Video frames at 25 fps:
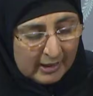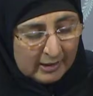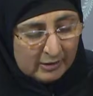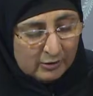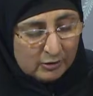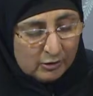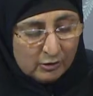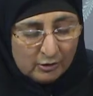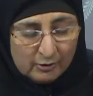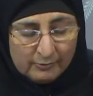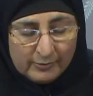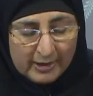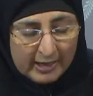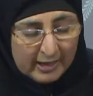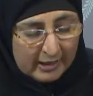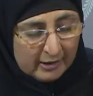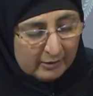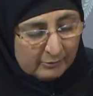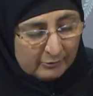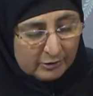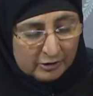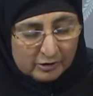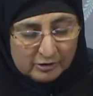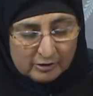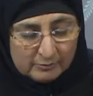No,
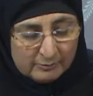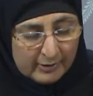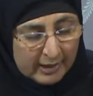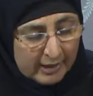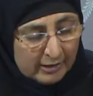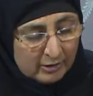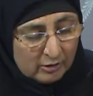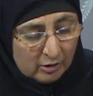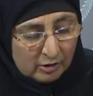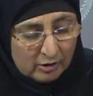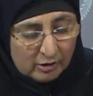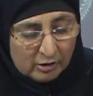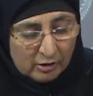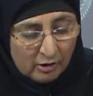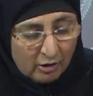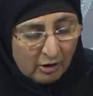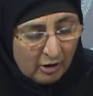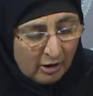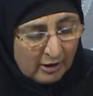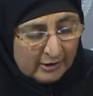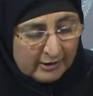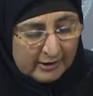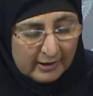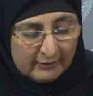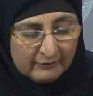by your
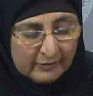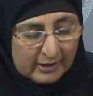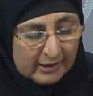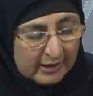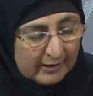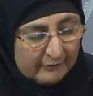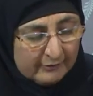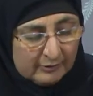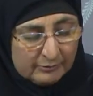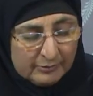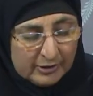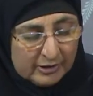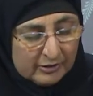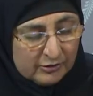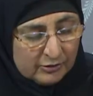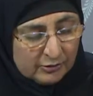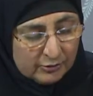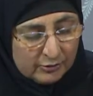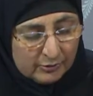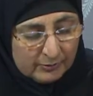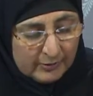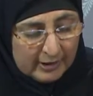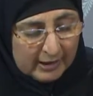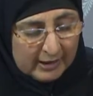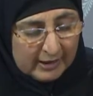Lord, they will never be
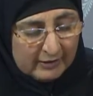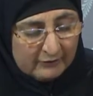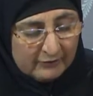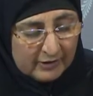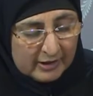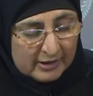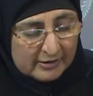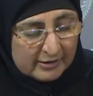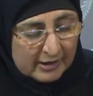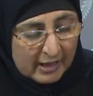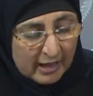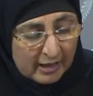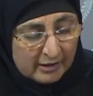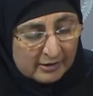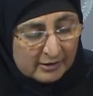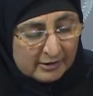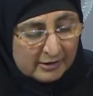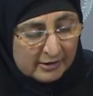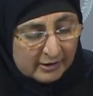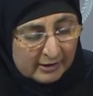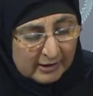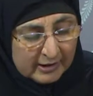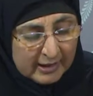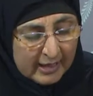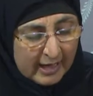true believers
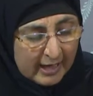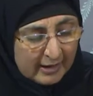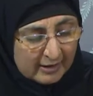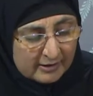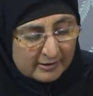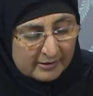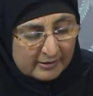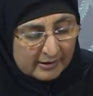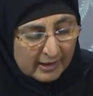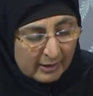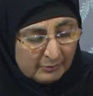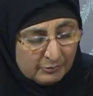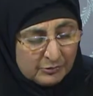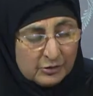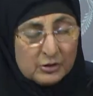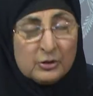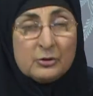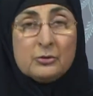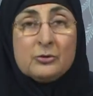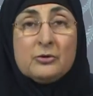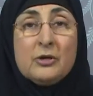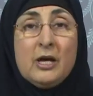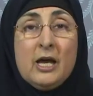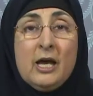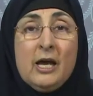until they accept
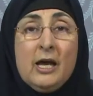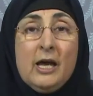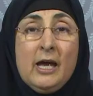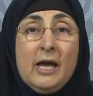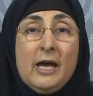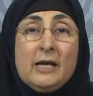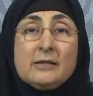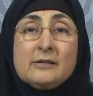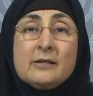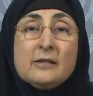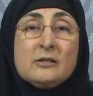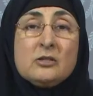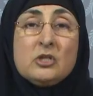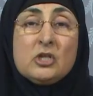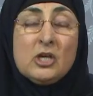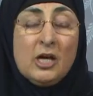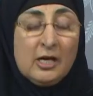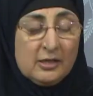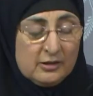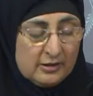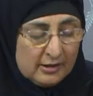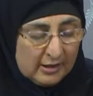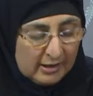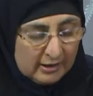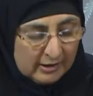you as a
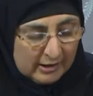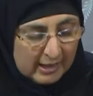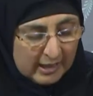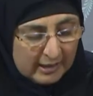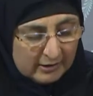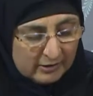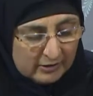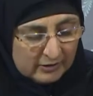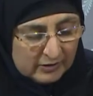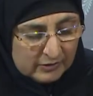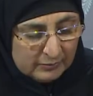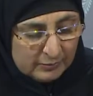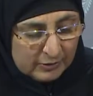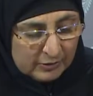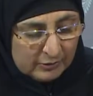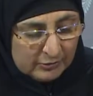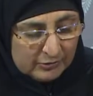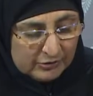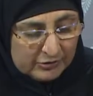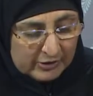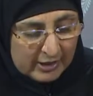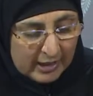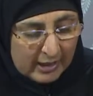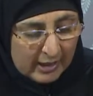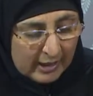judge in their
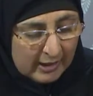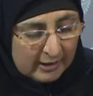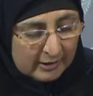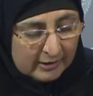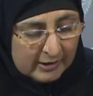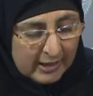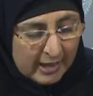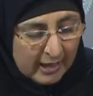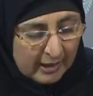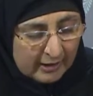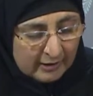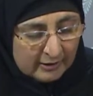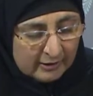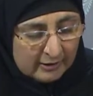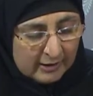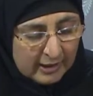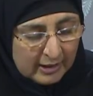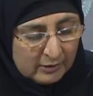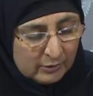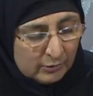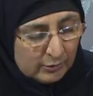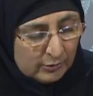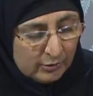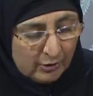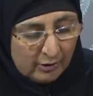disputes. Then they
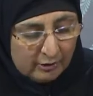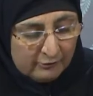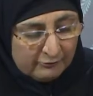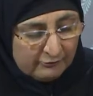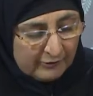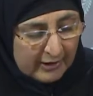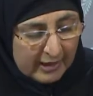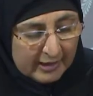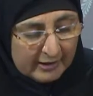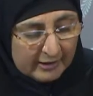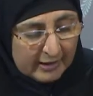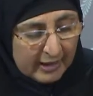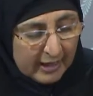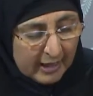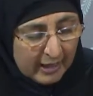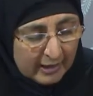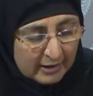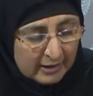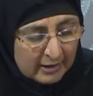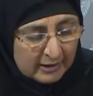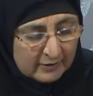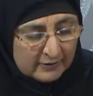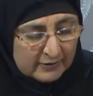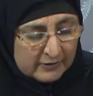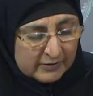do not find
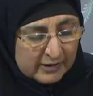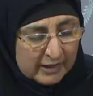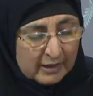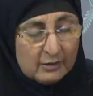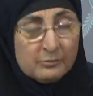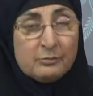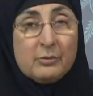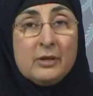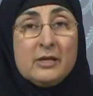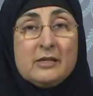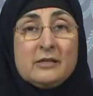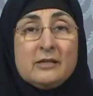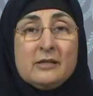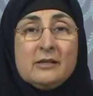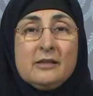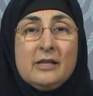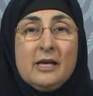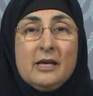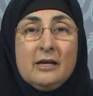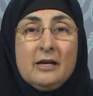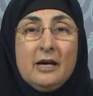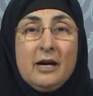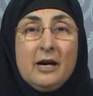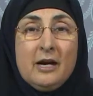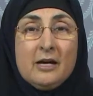any resentment in
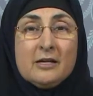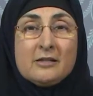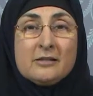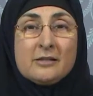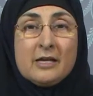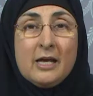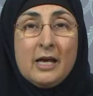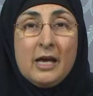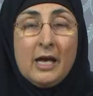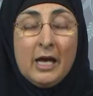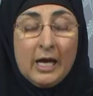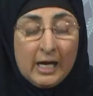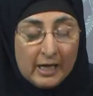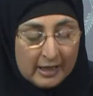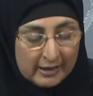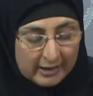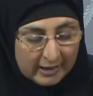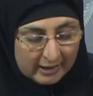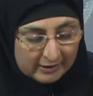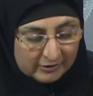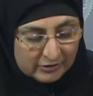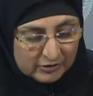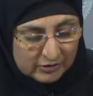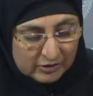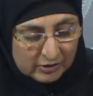their hearts
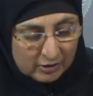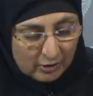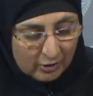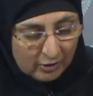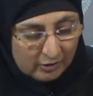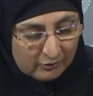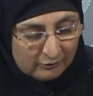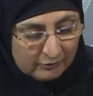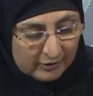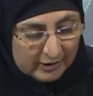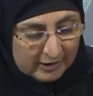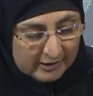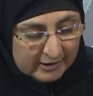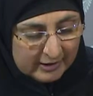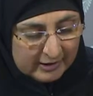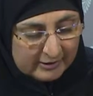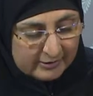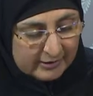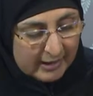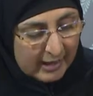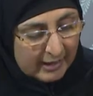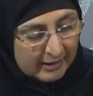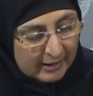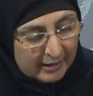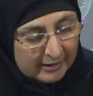against your verdicts
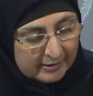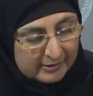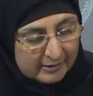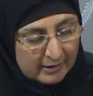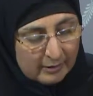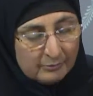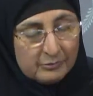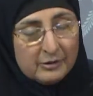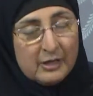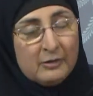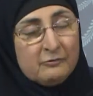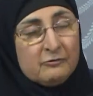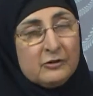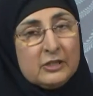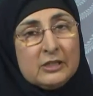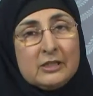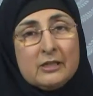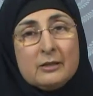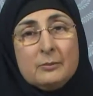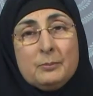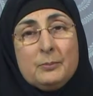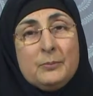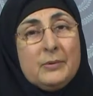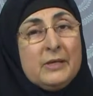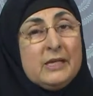and accept them with
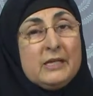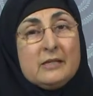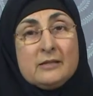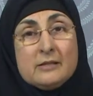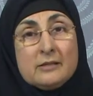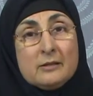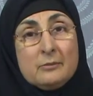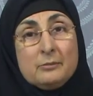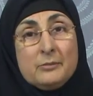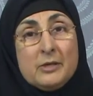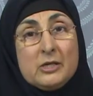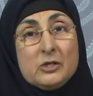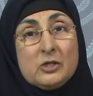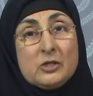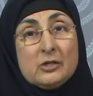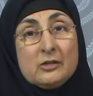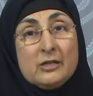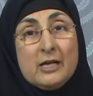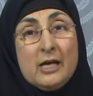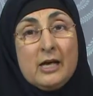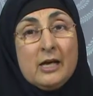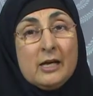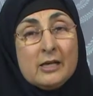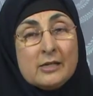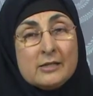complete submission.
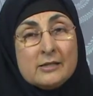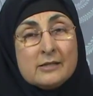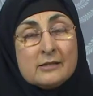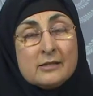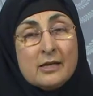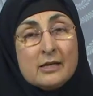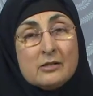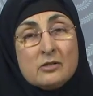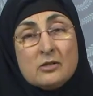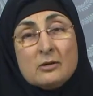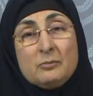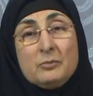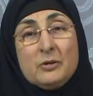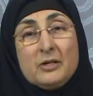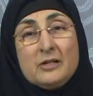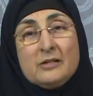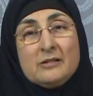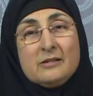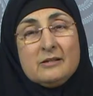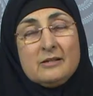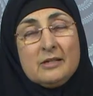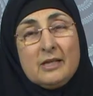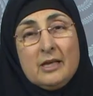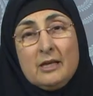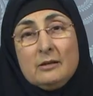Such a
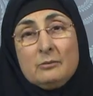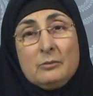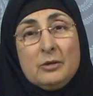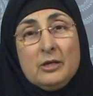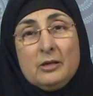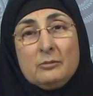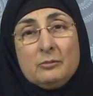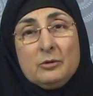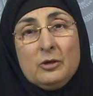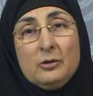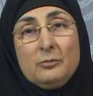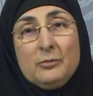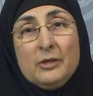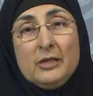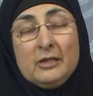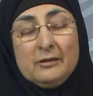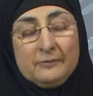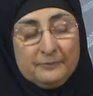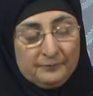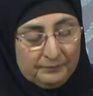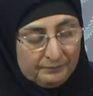person can be a mu'min.